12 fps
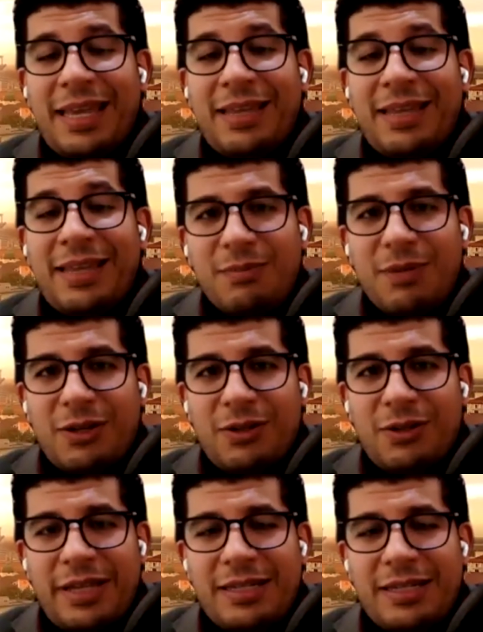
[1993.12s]
the Ottoman
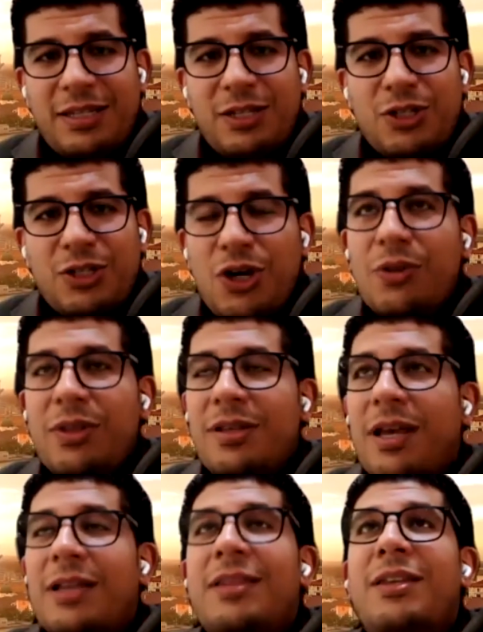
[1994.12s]
context saw
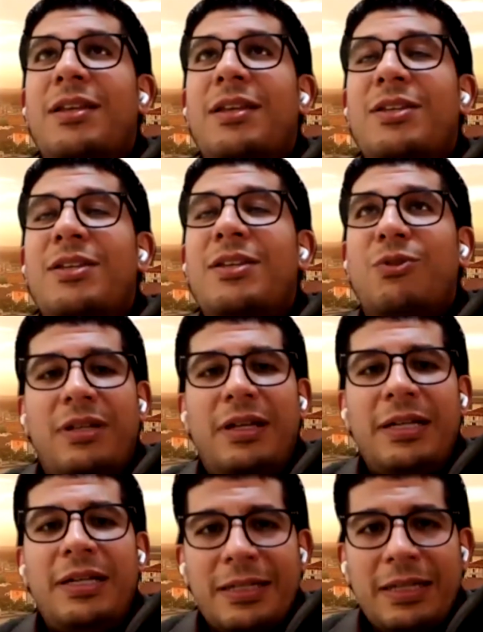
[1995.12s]
the
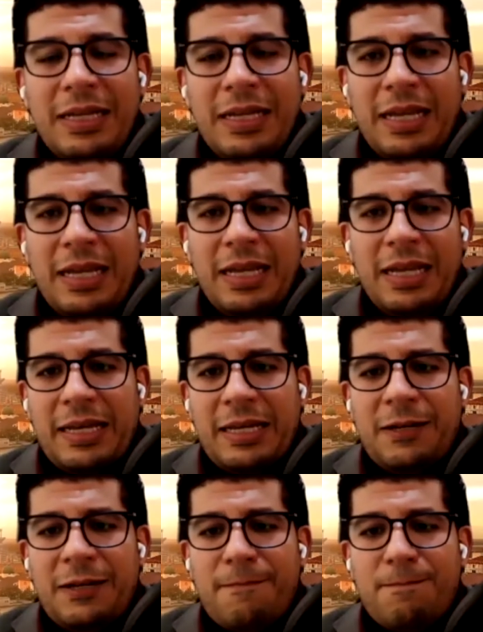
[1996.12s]
Sultan
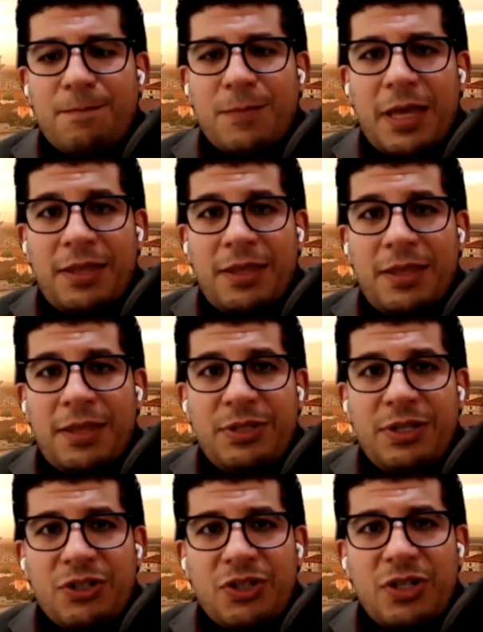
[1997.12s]
and his
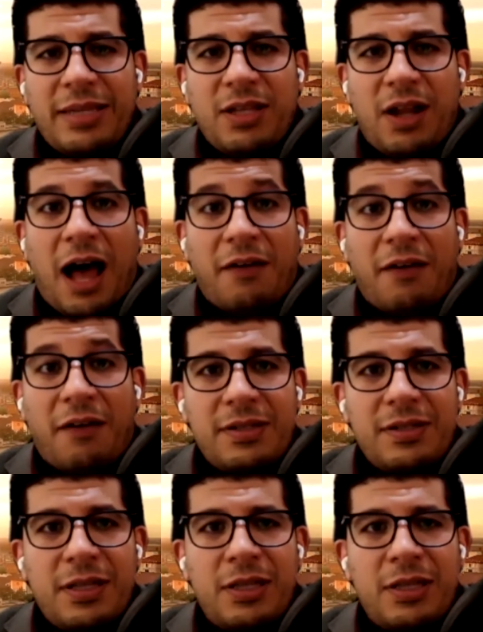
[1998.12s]
position as an
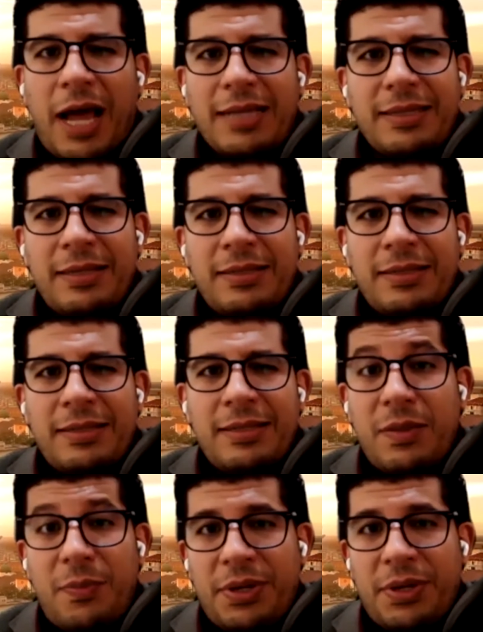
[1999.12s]
office, not as
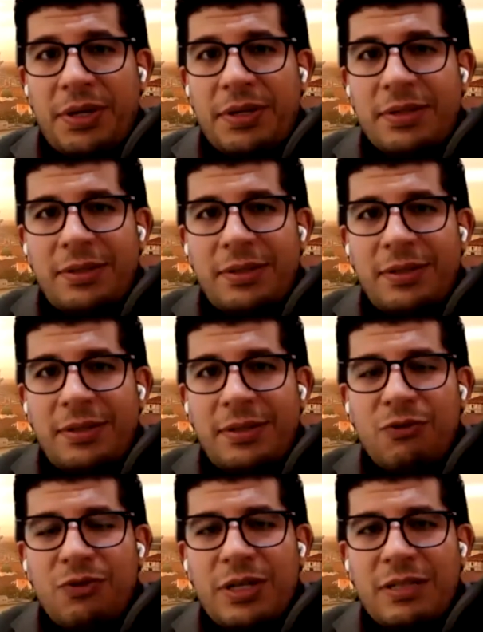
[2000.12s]
just a person. It's not
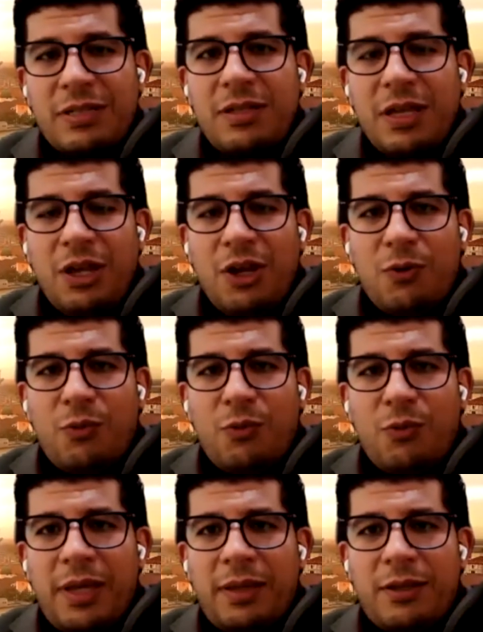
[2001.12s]
just we are
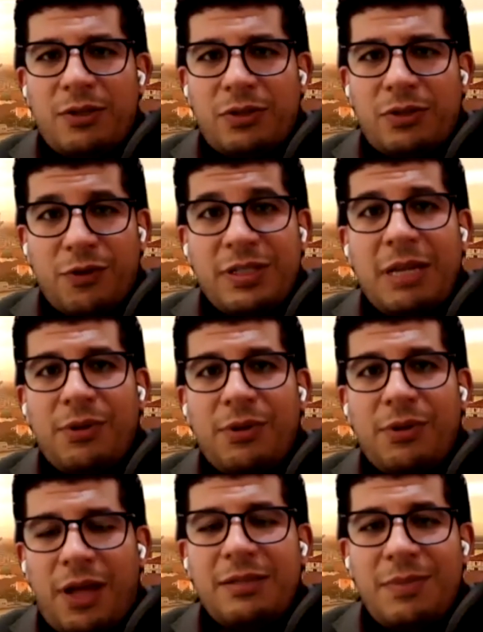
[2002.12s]
paying the Sultan. For example,
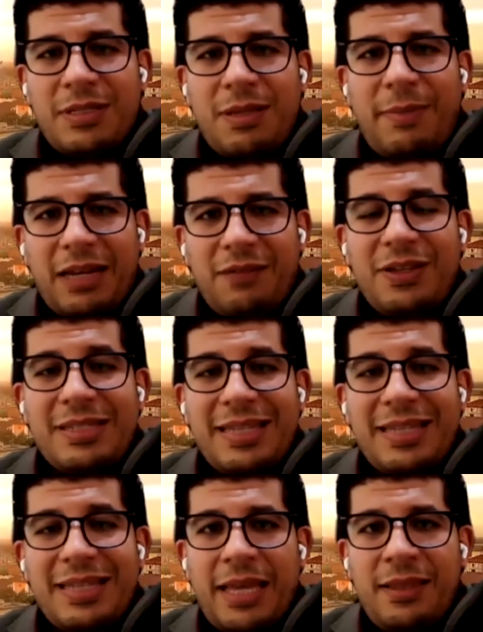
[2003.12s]
some Hanafis
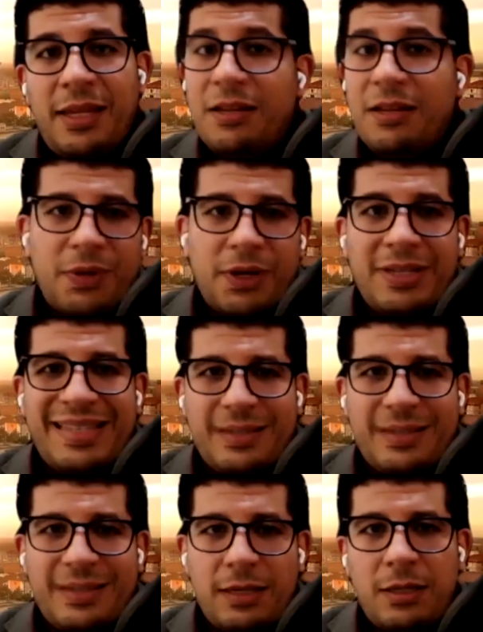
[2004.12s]
in the later period
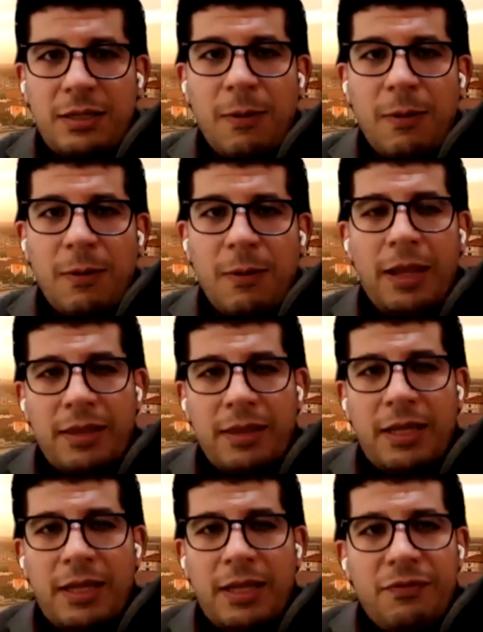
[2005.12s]
insisted that
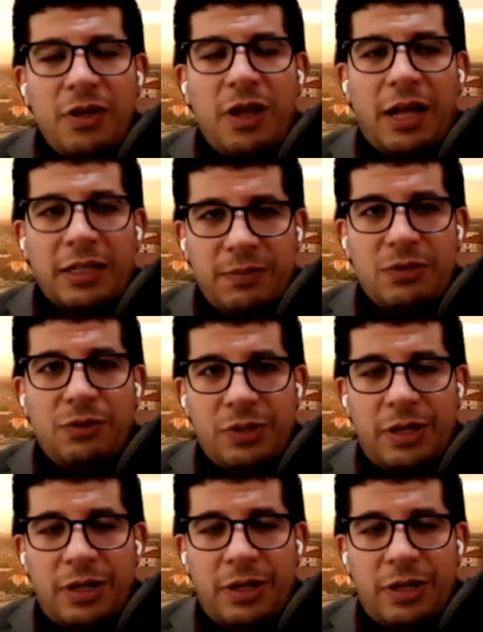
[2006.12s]
every Ottoman
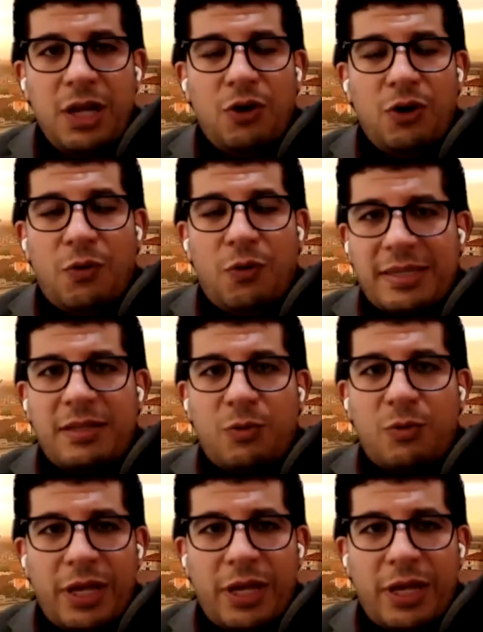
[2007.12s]
Sultan who passes
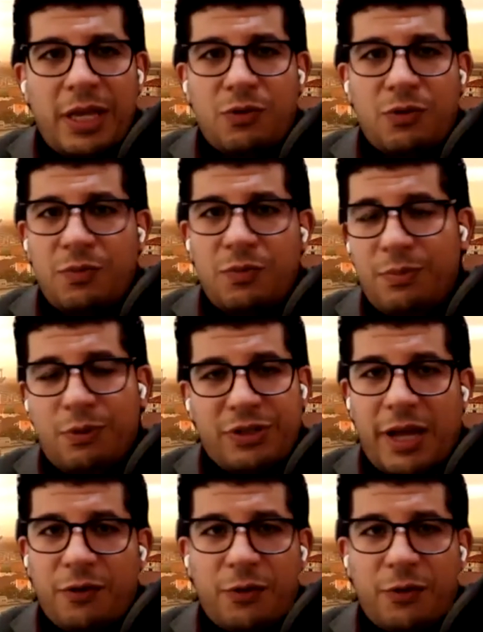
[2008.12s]
away or being
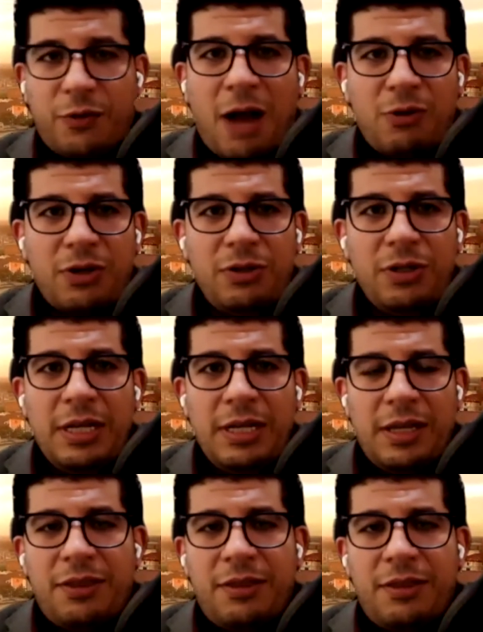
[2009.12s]
pushed out of power
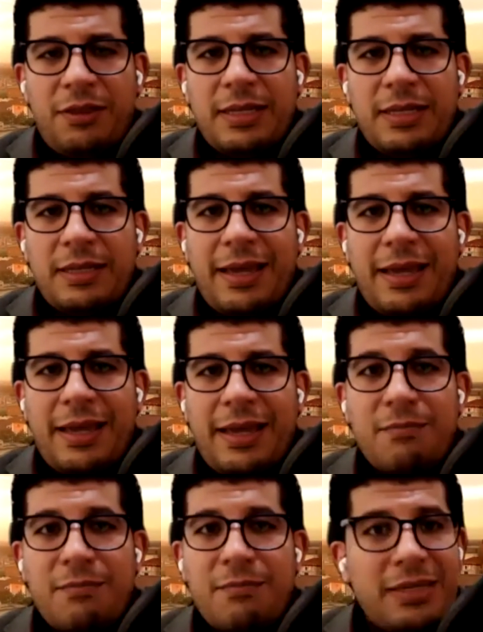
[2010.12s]
and things like that
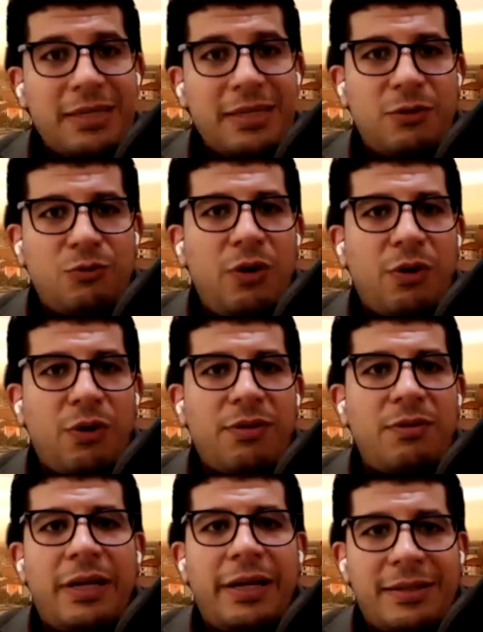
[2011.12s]
must
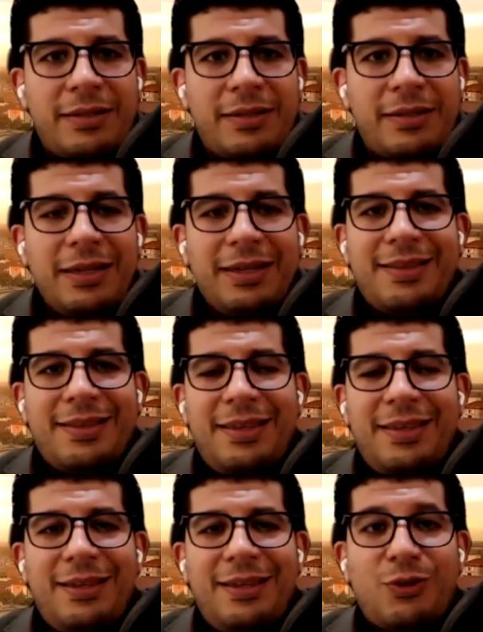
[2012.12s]
reauthorize
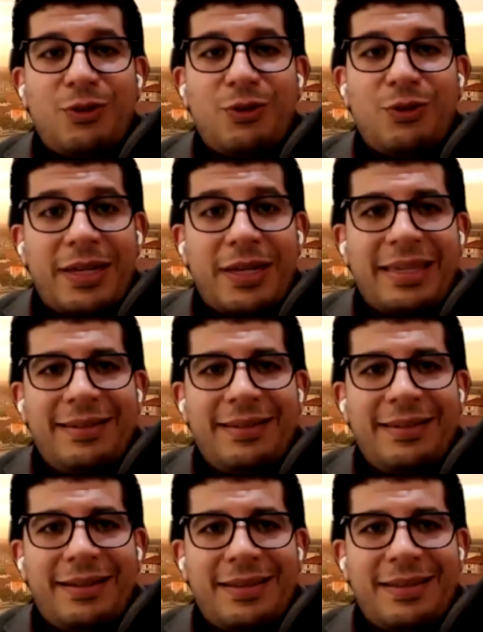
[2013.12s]
the Sultanic
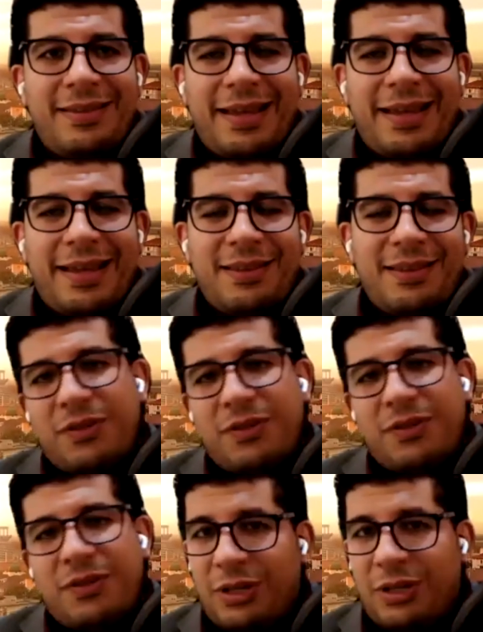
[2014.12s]
edicts that the
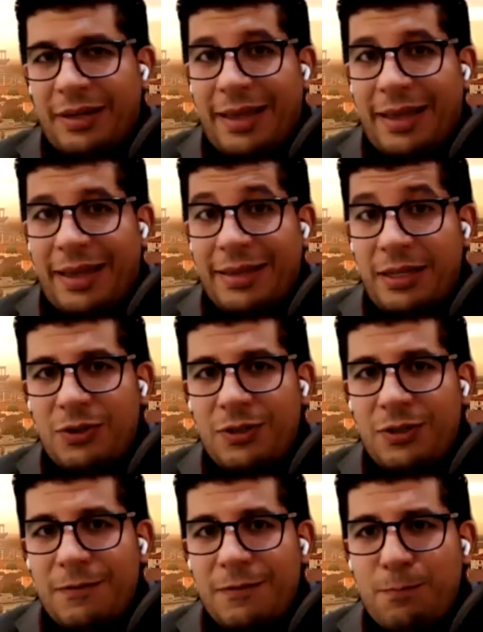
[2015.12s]
previous Sultan has issued.